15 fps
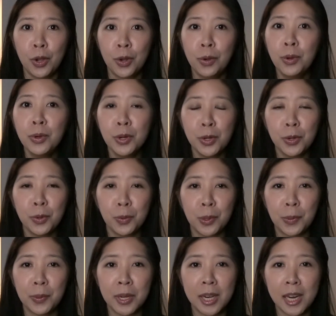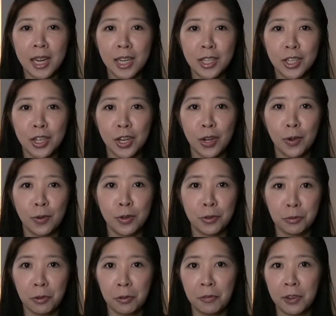who knew we would need to know
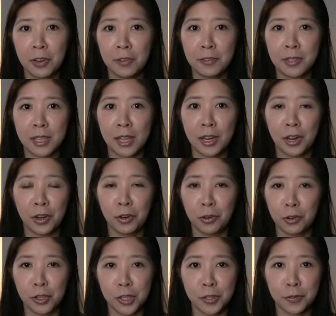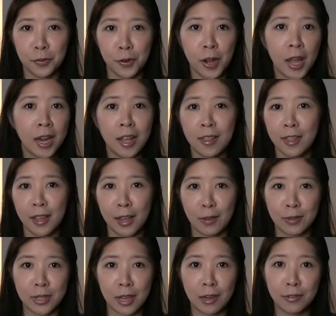derivatives and integrals for anything
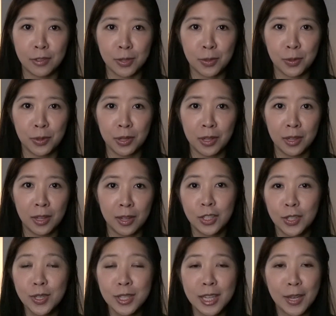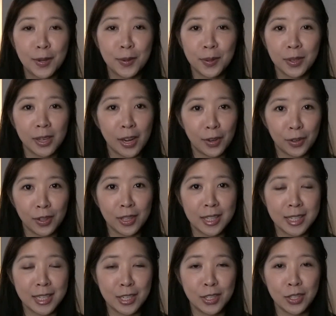outside of school? Turns out calculus
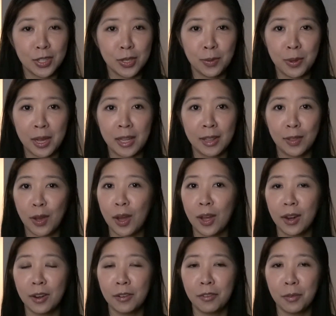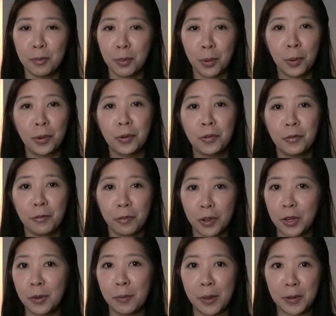teaches you a lot of important
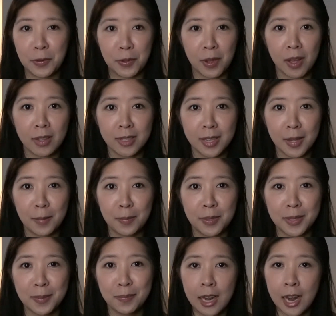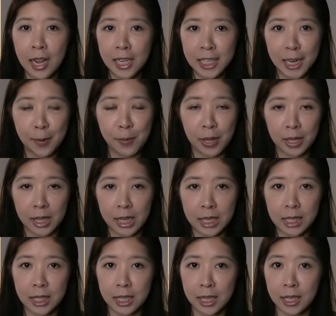fundamental concepts. Next on my
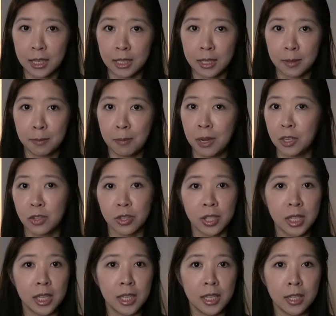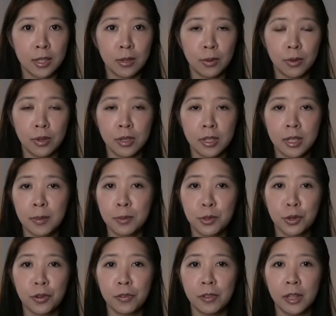list is matrices, or some
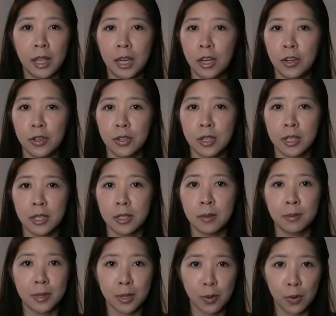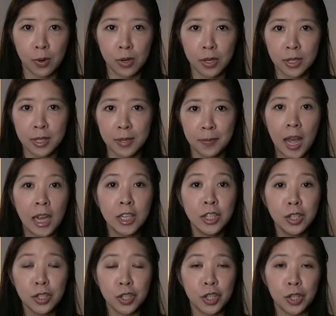sort of linear systems course. I
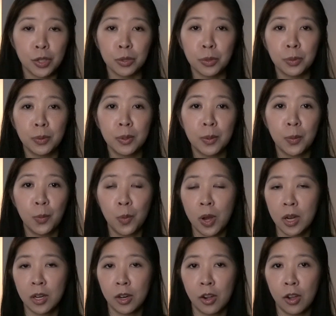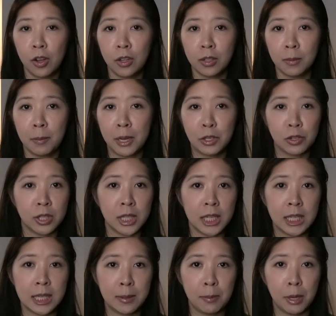took 2, one called
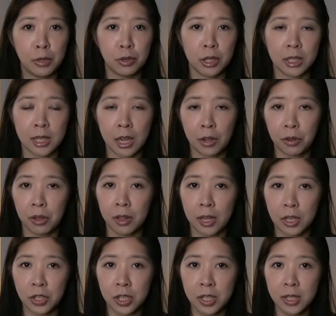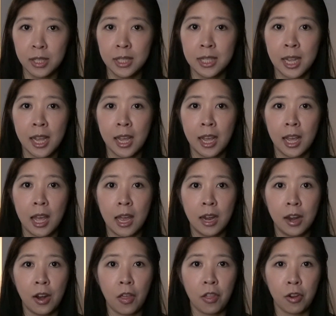Matrices and Matrix Calculations, and
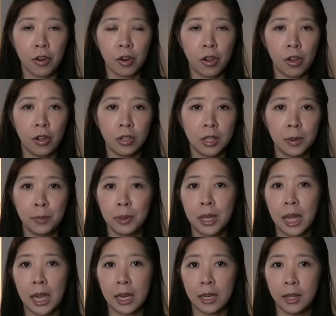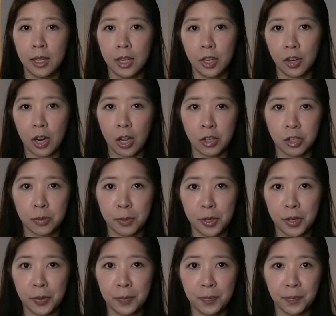another called Applied Linear
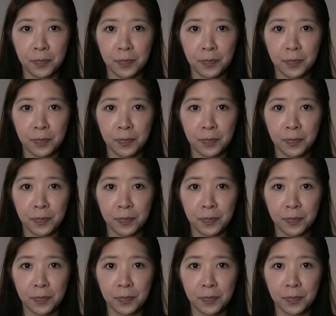Algebra.